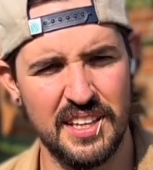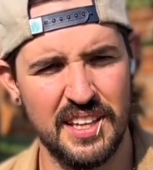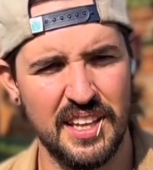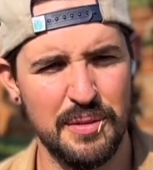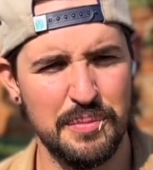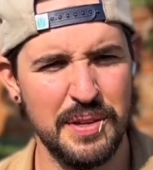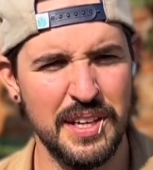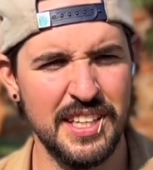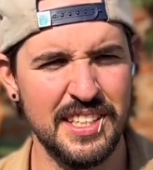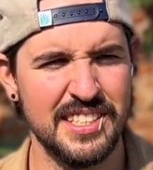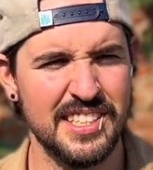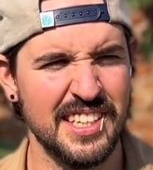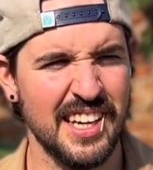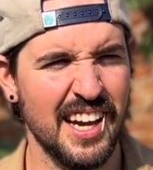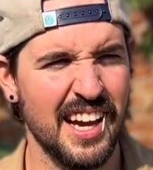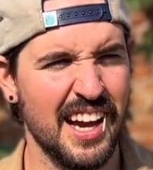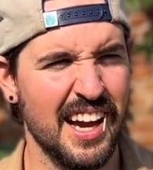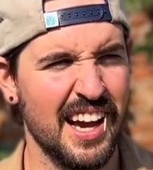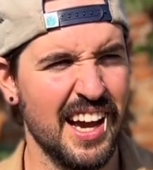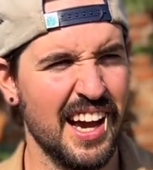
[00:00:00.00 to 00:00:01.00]
that means
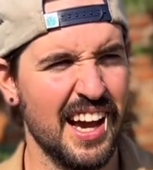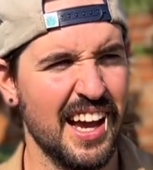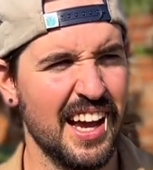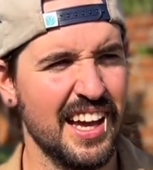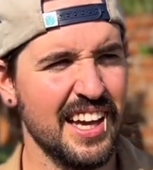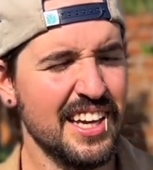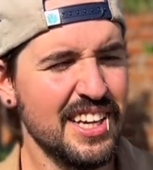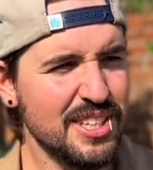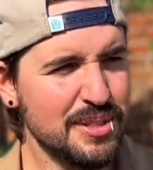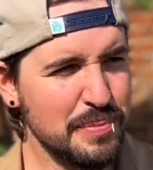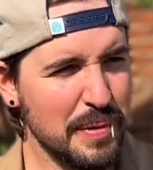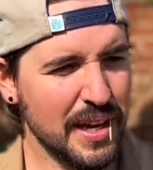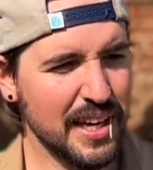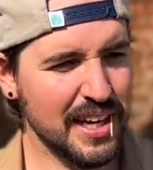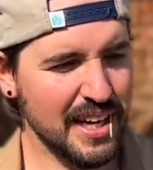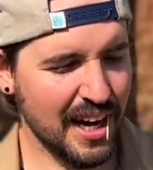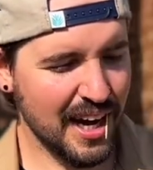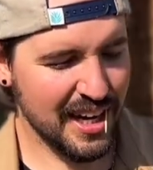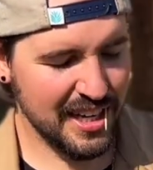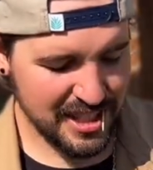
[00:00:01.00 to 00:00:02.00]
he's my
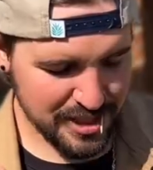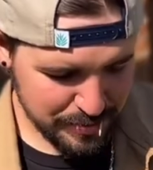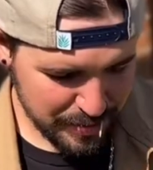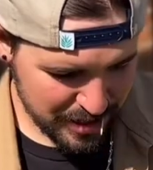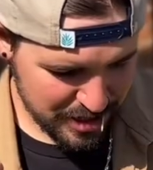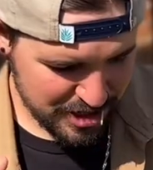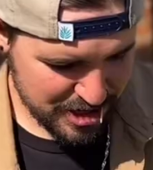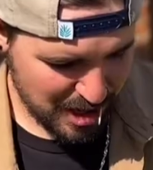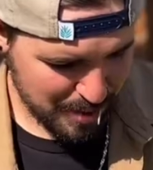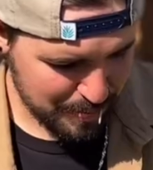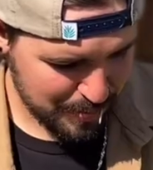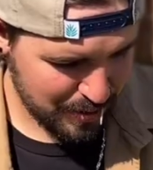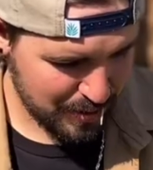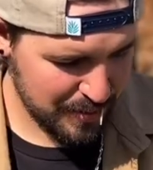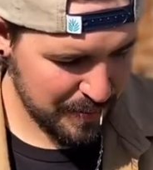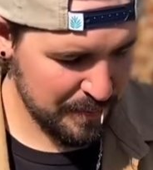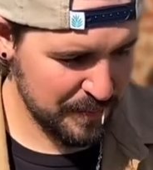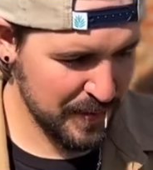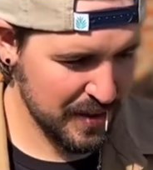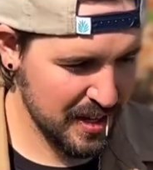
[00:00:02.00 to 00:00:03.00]
guide, he's my
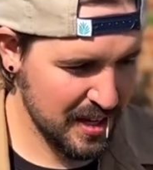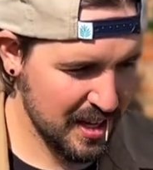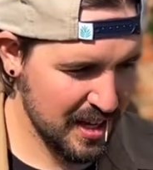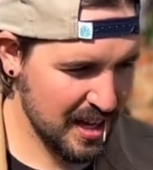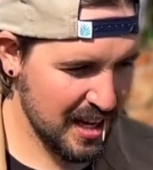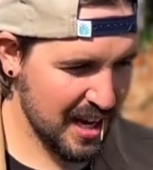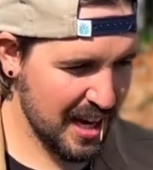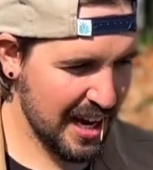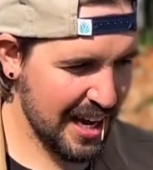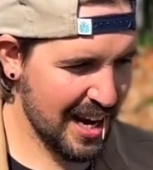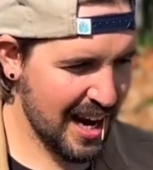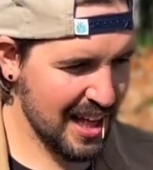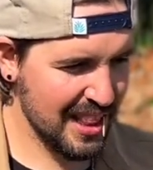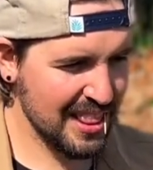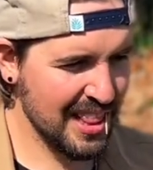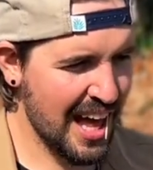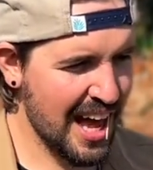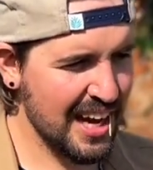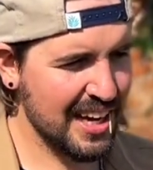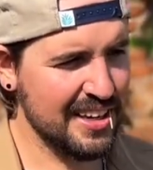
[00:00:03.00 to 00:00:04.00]
shepherd, and I
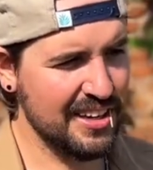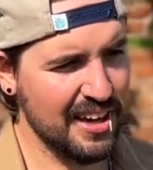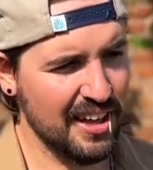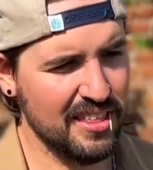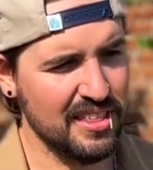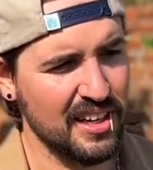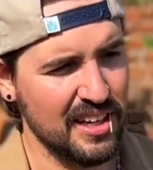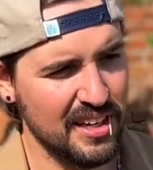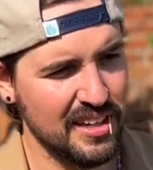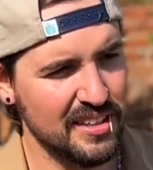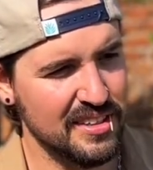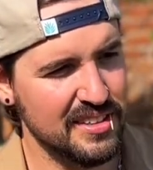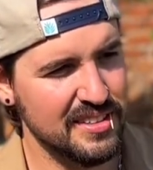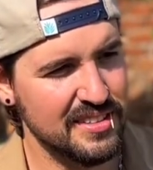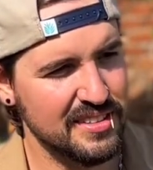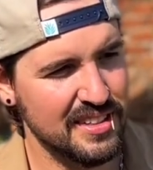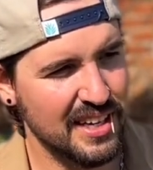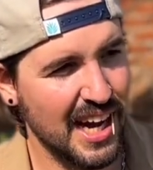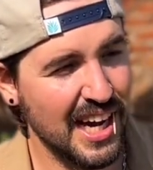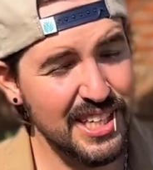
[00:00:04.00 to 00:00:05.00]
lack nothing.
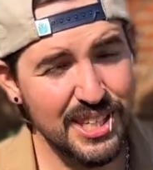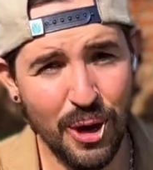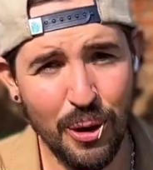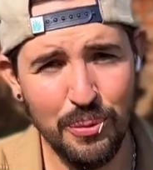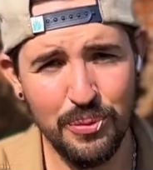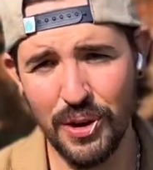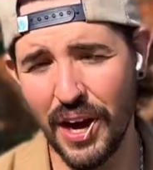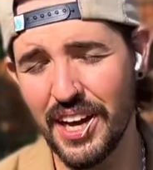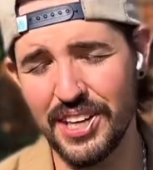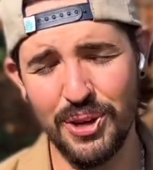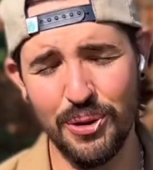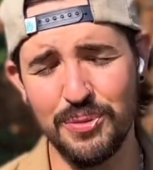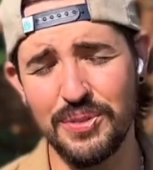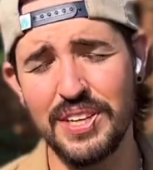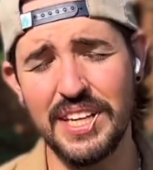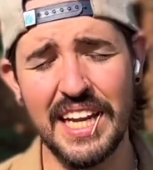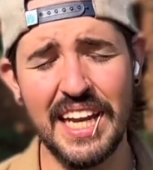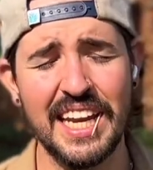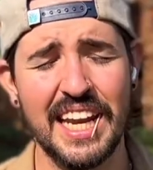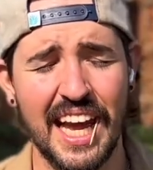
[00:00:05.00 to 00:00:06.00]
I don't
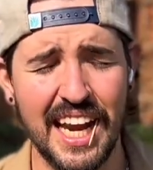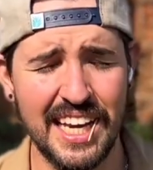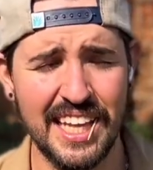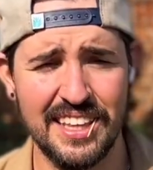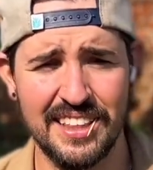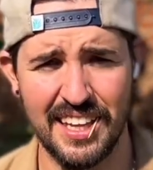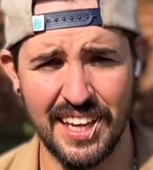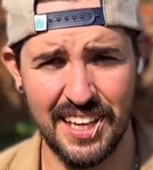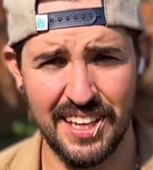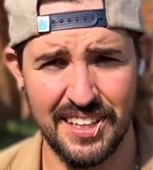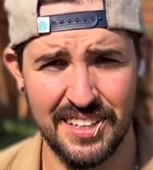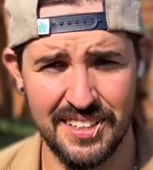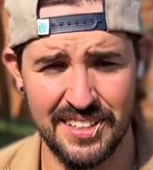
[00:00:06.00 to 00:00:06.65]
need anything.